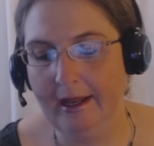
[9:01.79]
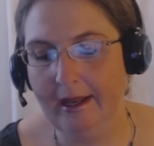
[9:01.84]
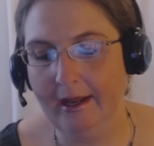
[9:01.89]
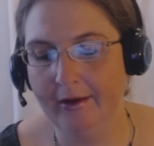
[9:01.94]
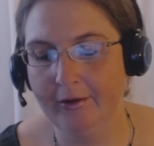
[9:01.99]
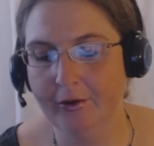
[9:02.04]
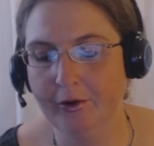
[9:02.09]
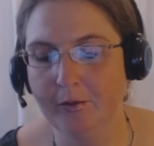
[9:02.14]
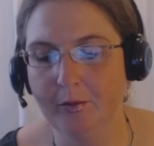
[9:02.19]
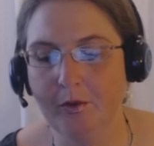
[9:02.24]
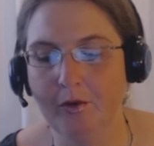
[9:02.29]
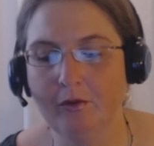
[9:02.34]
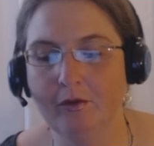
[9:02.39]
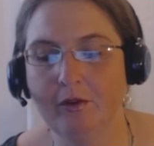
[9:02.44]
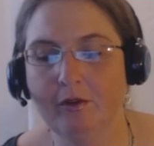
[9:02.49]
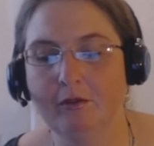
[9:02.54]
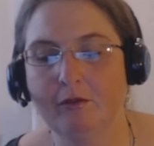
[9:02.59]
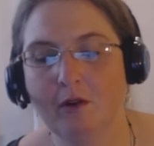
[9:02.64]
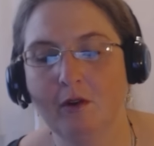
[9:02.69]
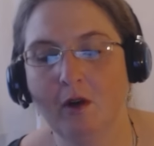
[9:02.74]
and you're
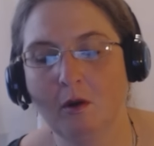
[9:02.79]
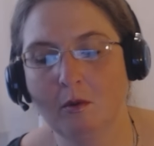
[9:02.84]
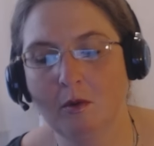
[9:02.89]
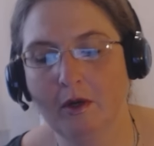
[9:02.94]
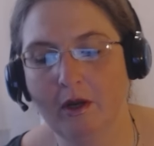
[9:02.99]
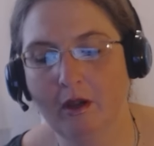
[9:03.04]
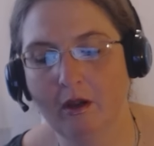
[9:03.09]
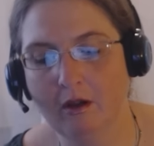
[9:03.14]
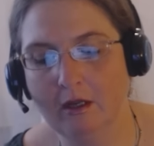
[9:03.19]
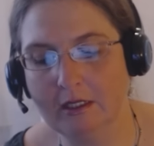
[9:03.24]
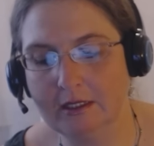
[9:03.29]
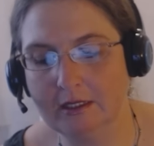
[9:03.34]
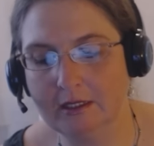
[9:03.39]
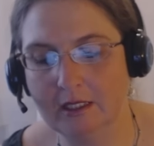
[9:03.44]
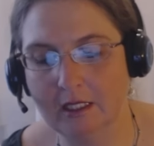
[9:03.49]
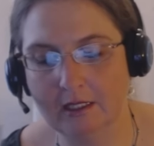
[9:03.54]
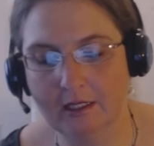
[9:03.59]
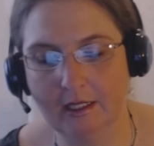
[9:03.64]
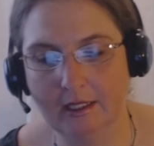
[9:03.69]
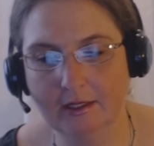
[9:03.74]
moving forward on
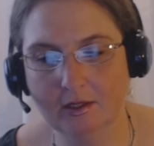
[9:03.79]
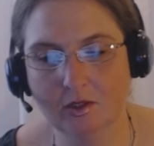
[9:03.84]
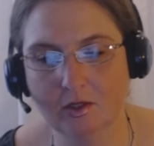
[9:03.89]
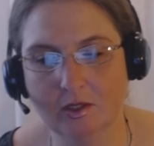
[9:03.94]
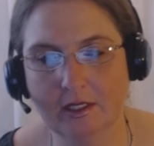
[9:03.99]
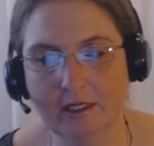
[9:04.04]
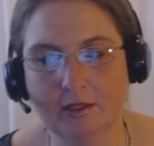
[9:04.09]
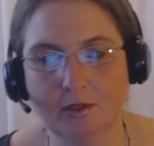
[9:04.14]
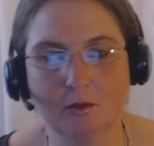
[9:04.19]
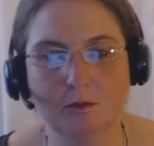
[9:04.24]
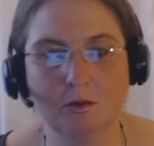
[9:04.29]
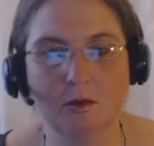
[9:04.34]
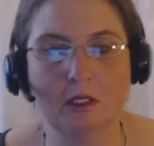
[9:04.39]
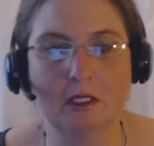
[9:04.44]
Sunday. So that's